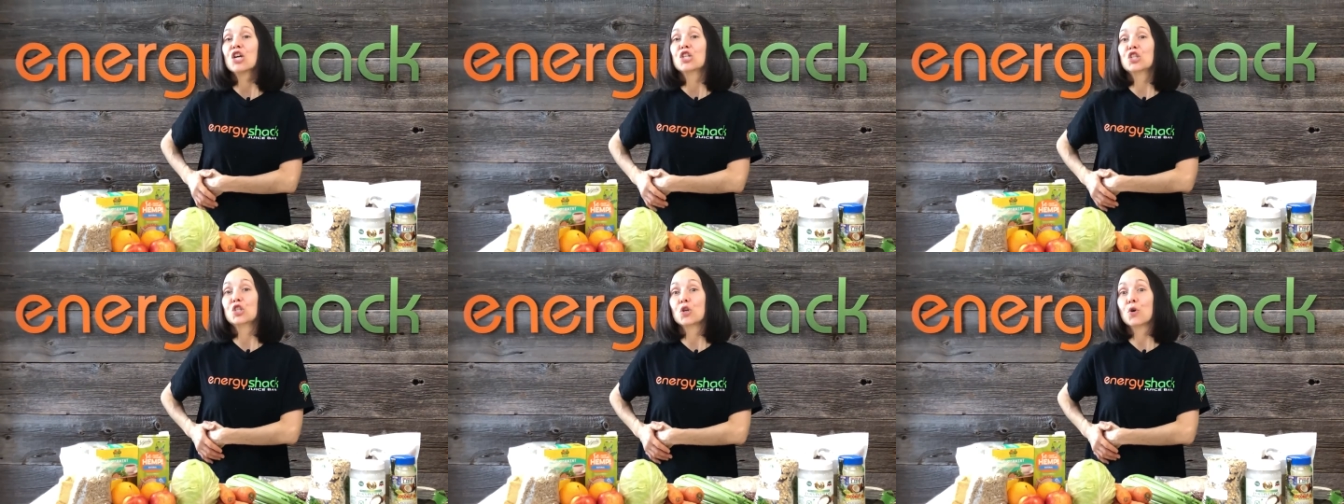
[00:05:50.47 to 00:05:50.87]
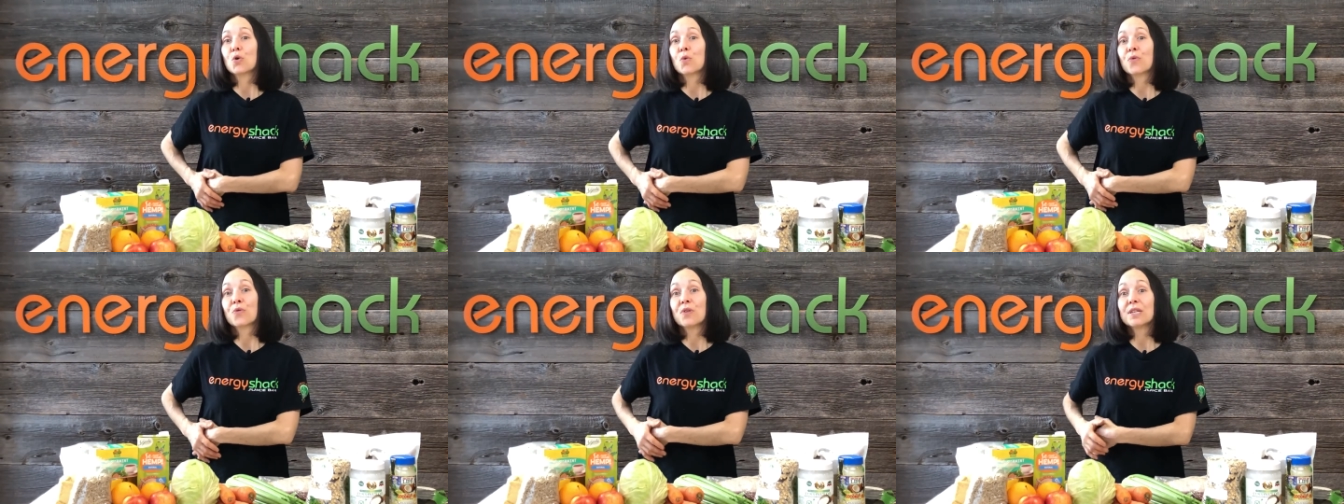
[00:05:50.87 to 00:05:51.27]

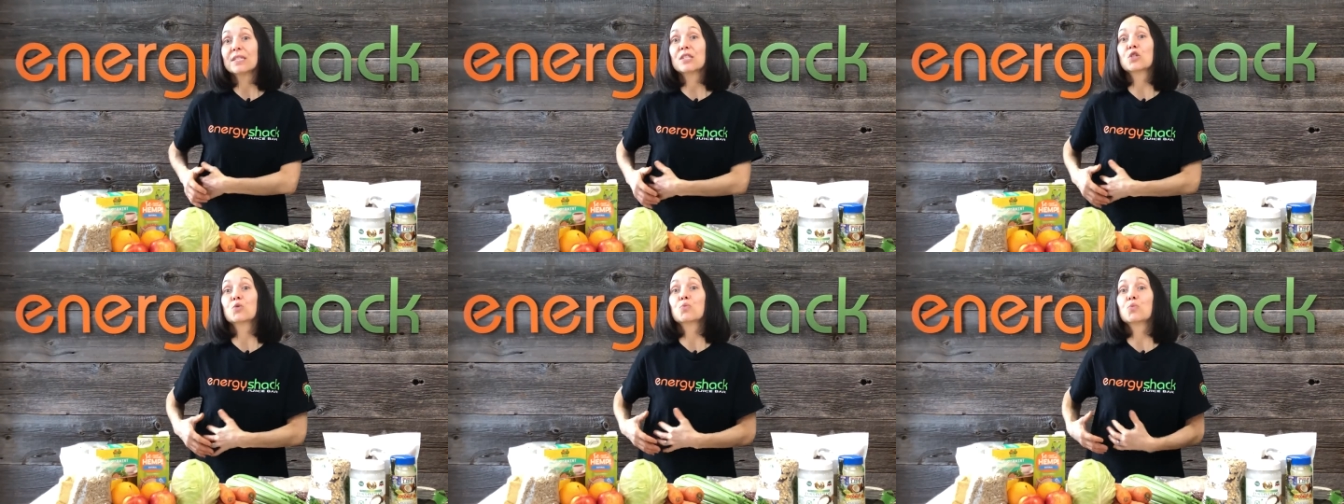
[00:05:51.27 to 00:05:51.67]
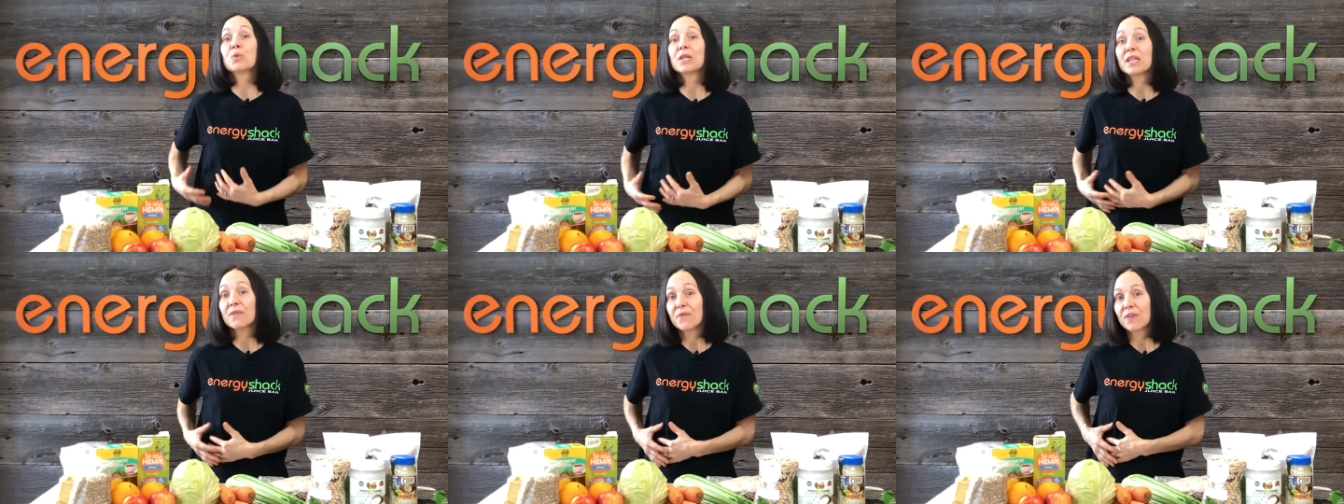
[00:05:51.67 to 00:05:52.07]
So this is
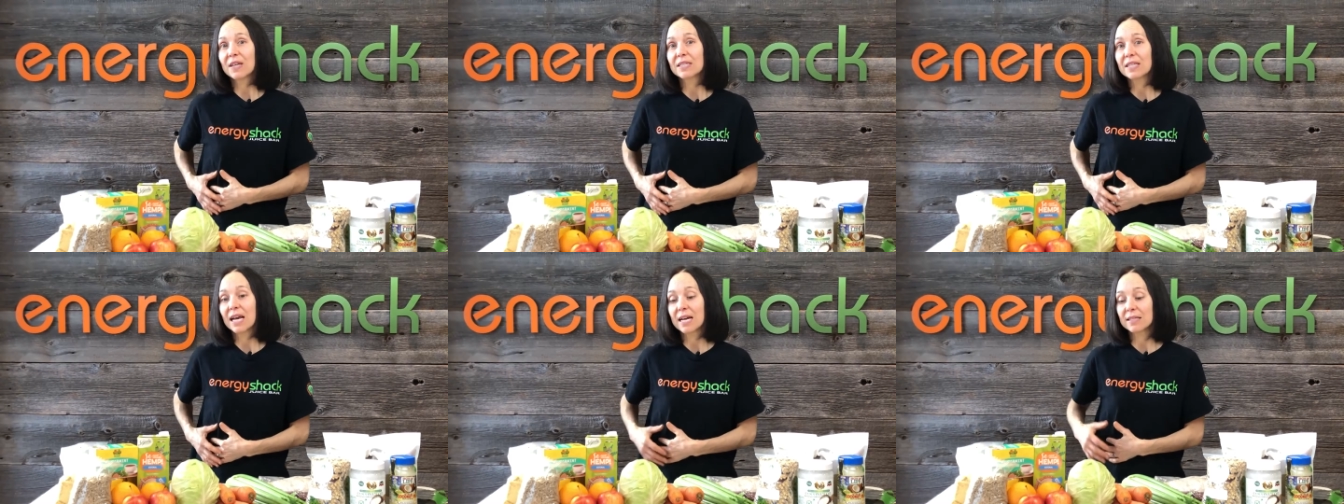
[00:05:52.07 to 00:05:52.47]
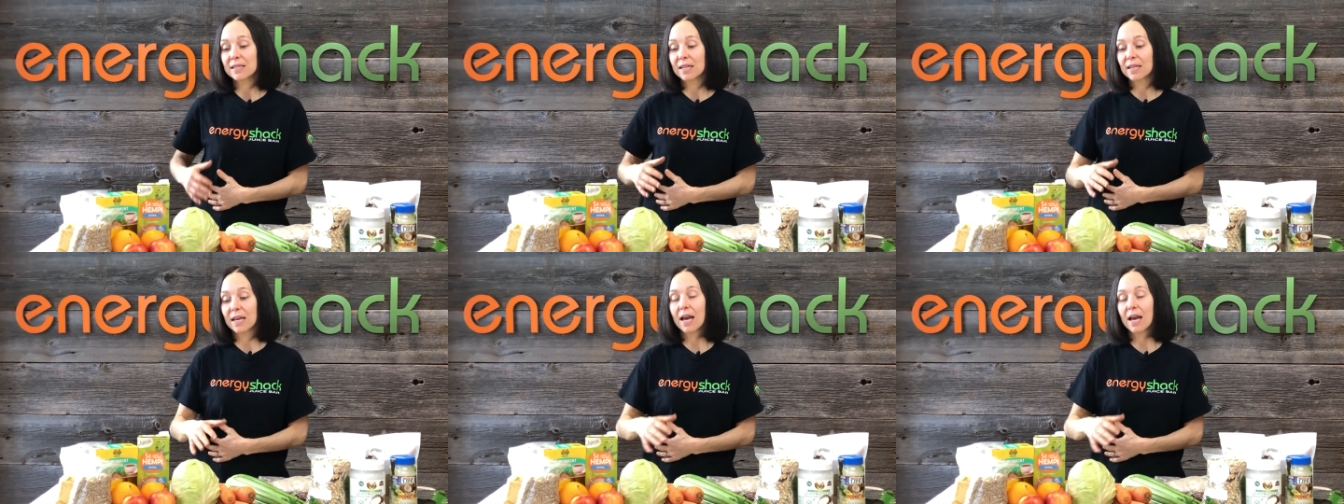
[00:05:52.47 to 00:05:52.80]
really fantastic.